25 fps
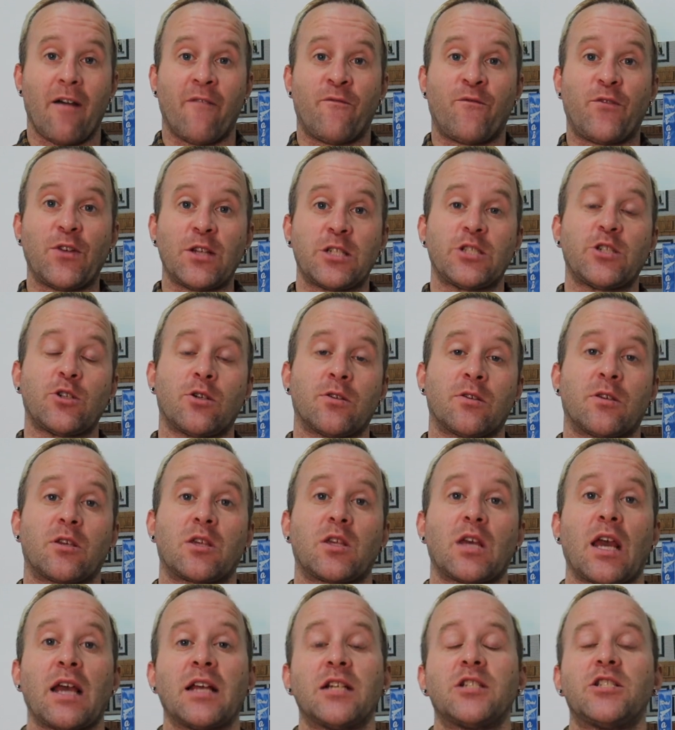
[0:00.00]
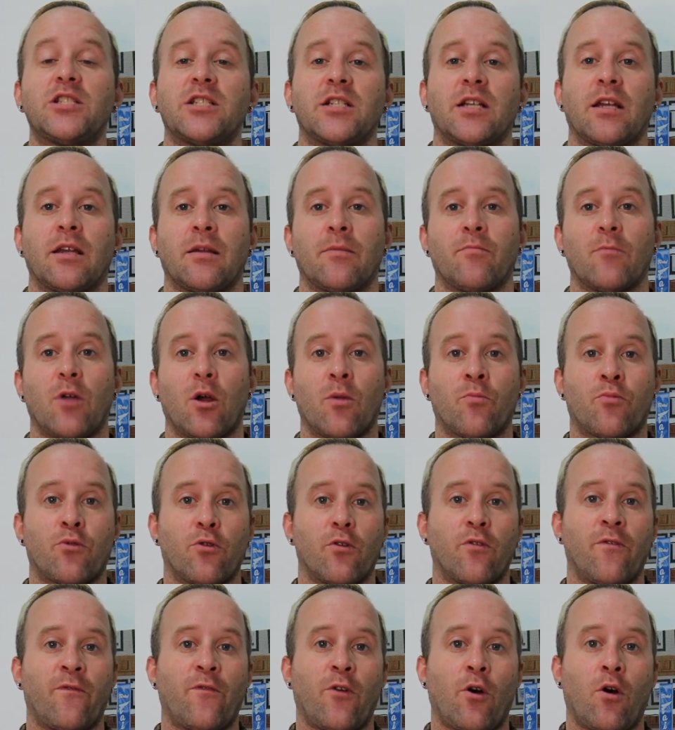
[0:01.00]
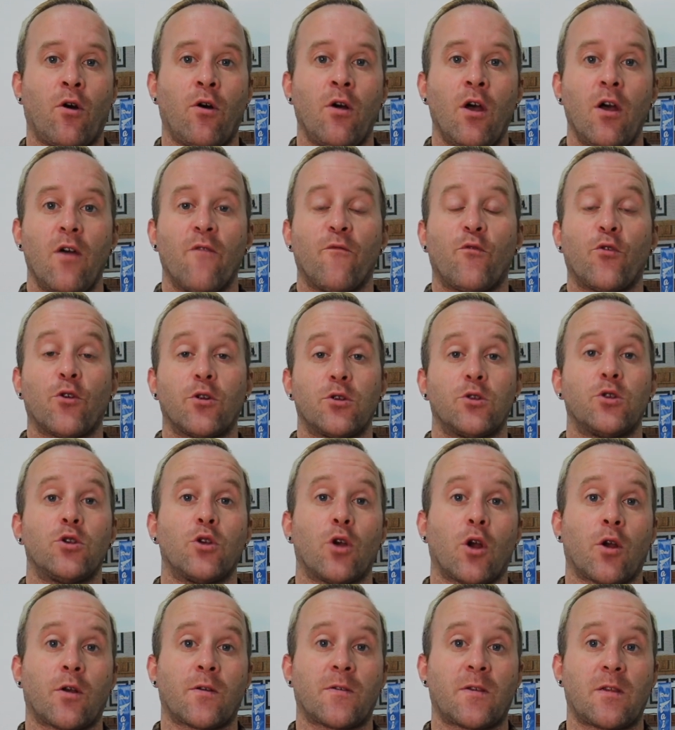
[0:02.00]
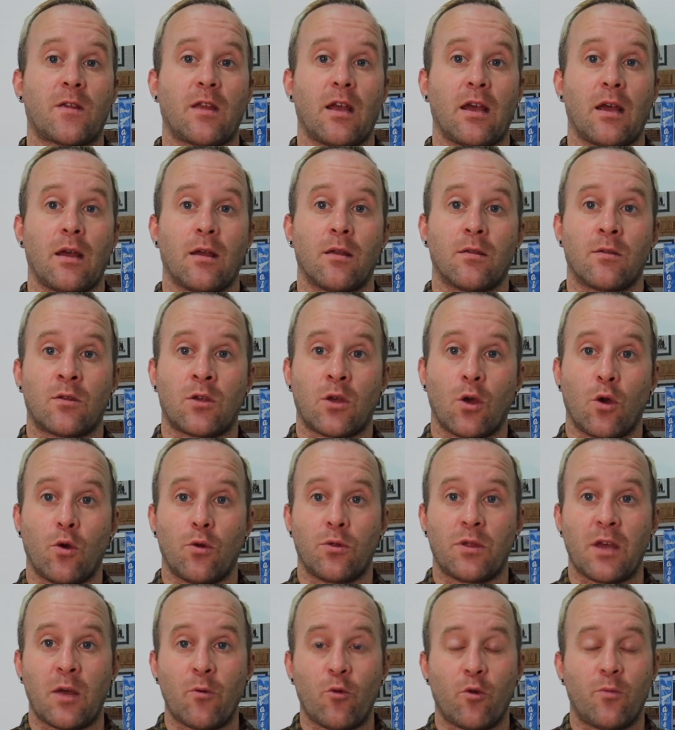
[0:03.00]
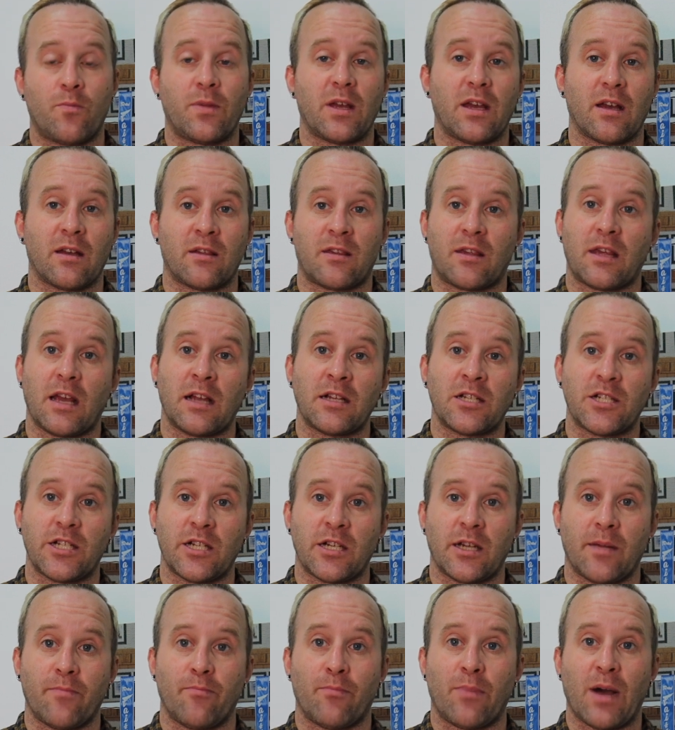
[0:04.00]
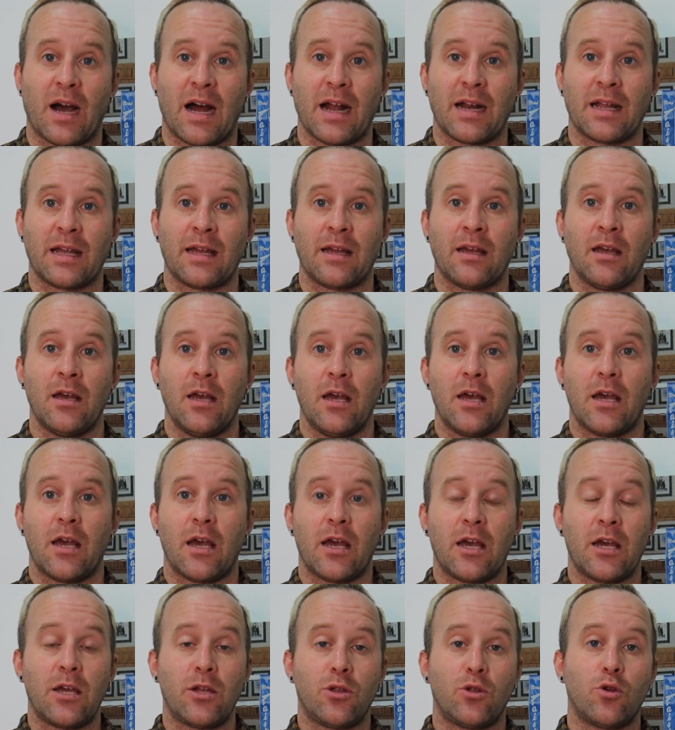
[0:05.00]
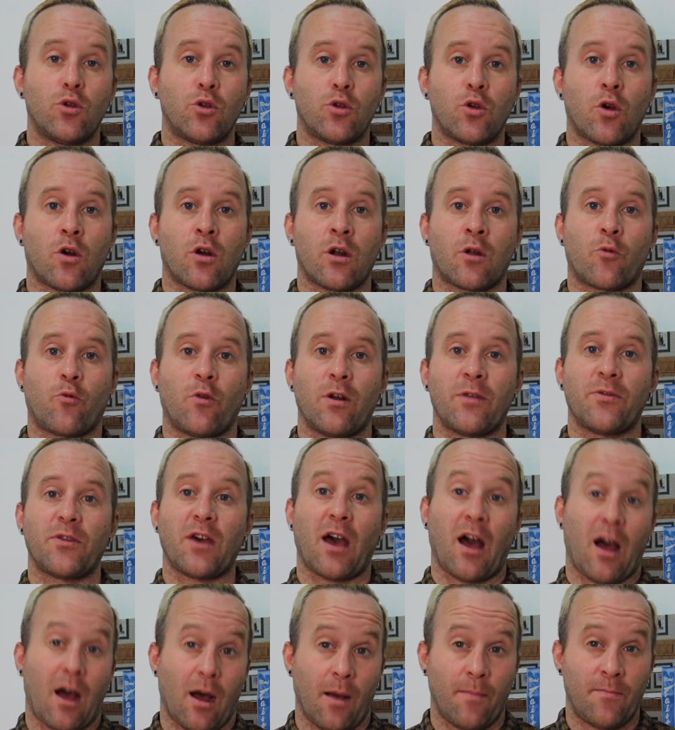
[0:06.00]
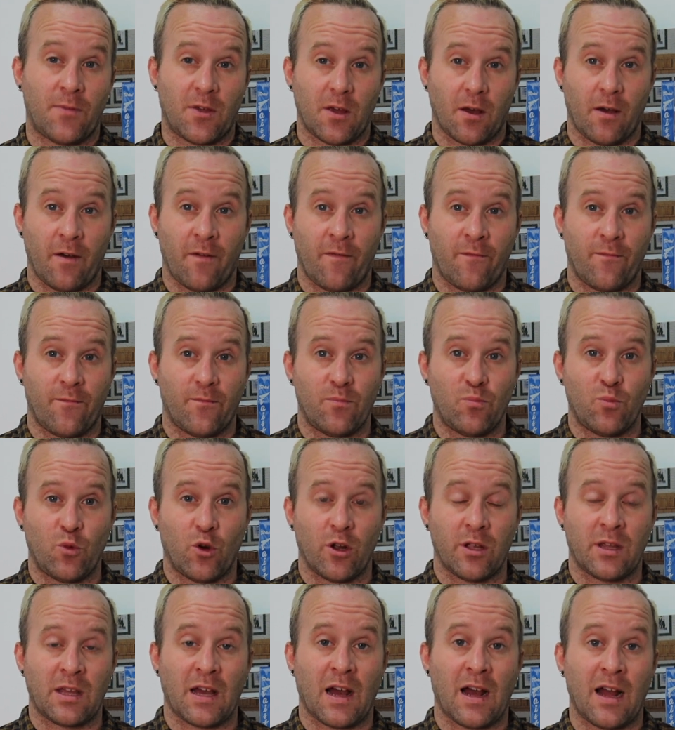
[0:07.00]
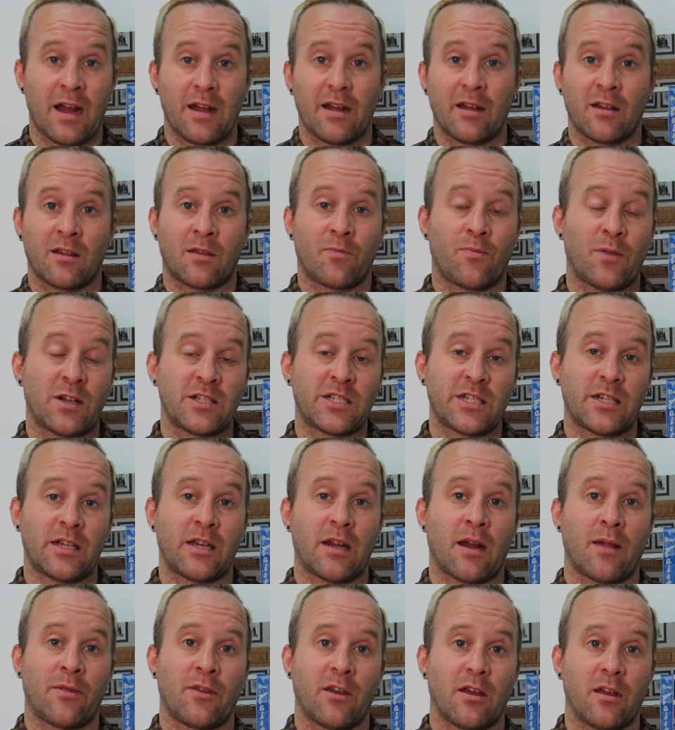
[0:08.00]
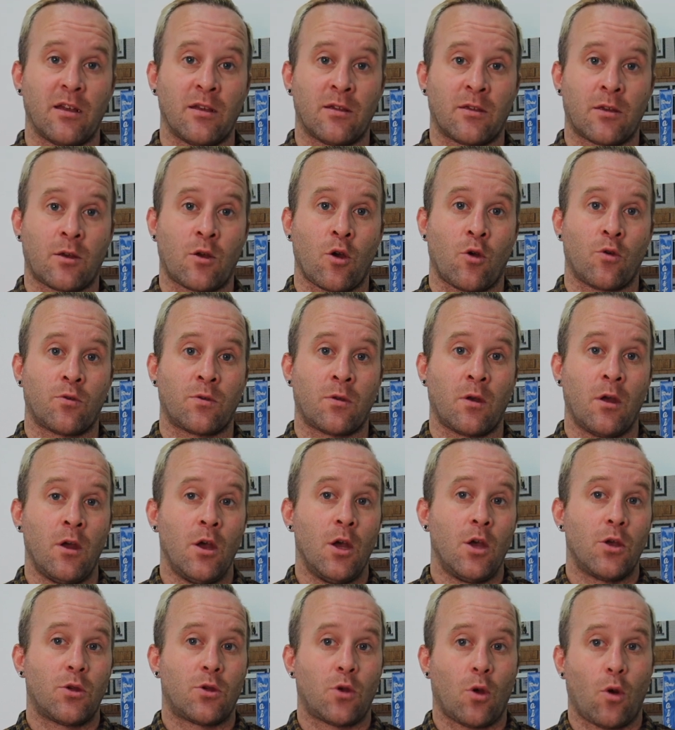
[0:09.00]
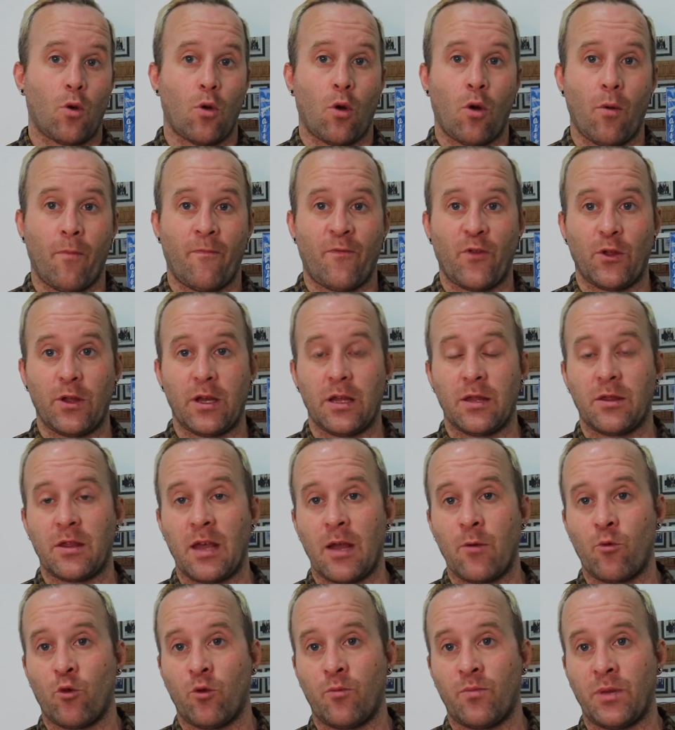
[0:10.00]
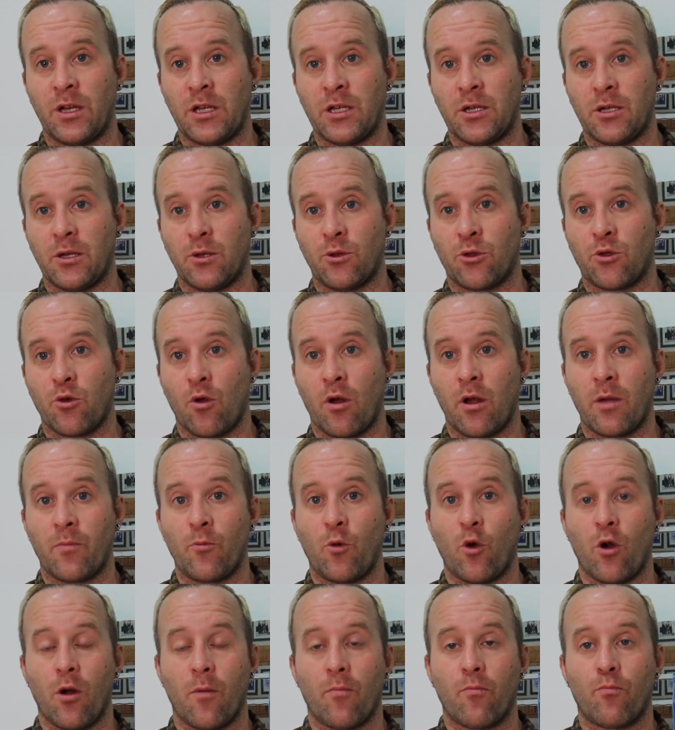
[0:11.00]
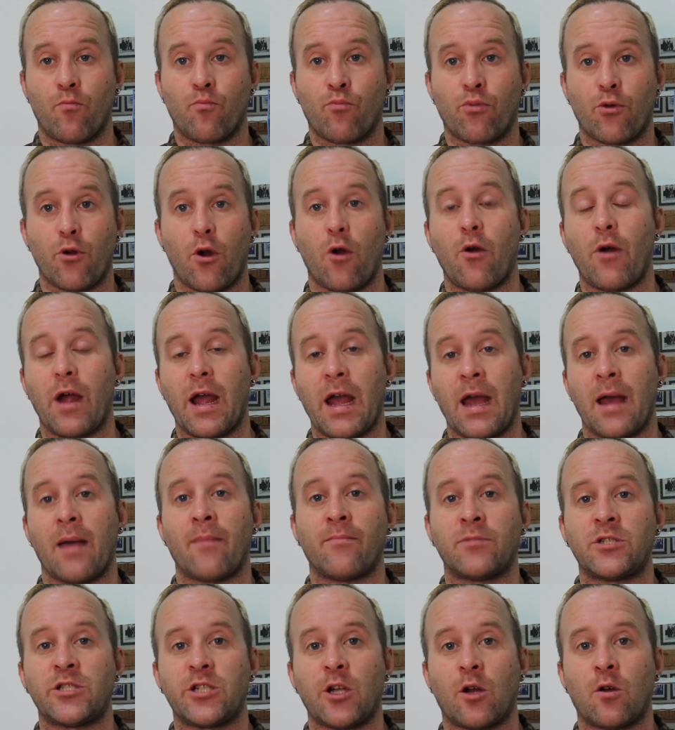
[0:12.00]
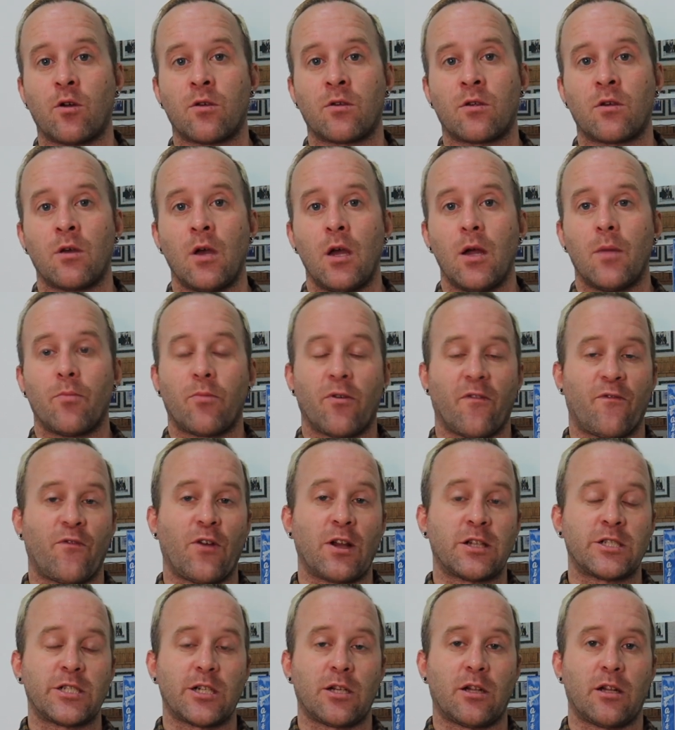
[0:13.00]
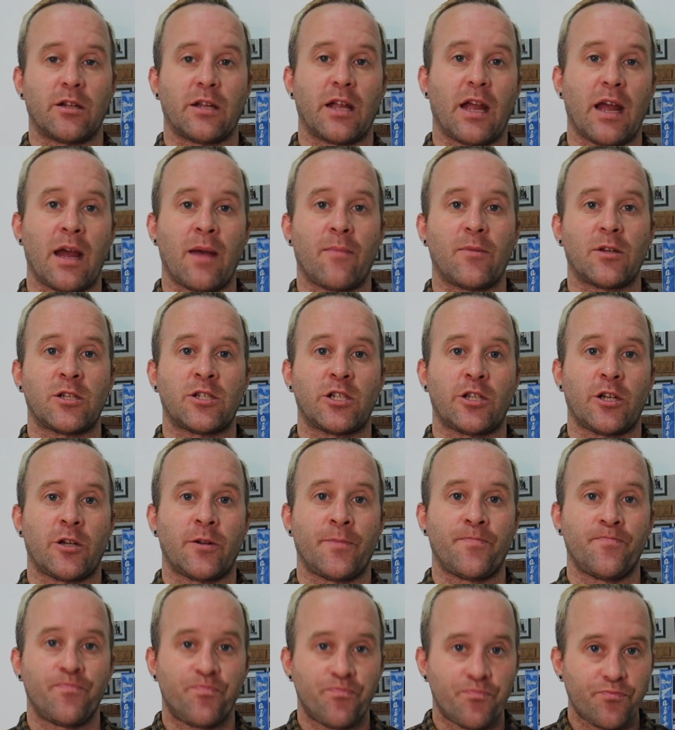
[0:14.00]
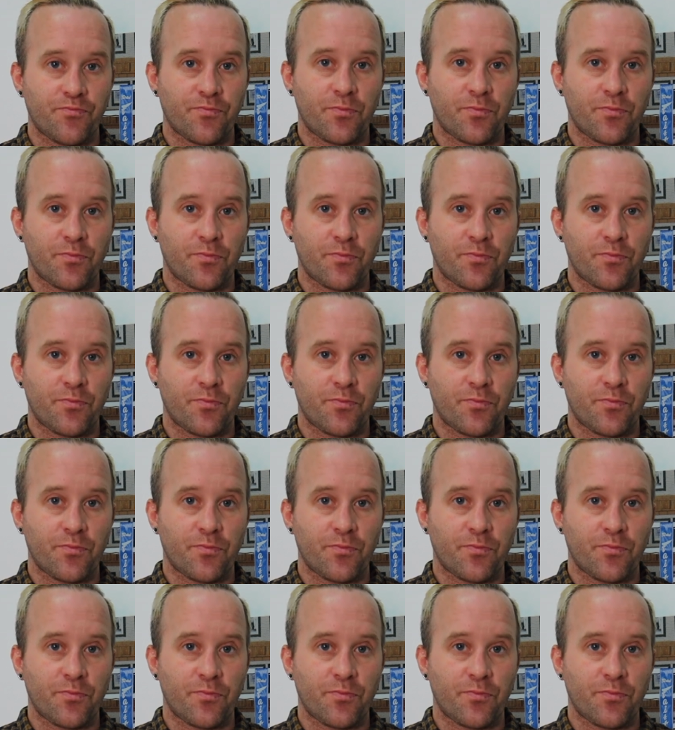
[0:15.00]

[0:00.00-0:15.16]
official sanctioning approval for New York State. So they will be a sanctioning body in New York, one of the hubs of Muay Thai, especially on the East Coast. So hopefully they will be throwing more pro-am shows, professional and amateur.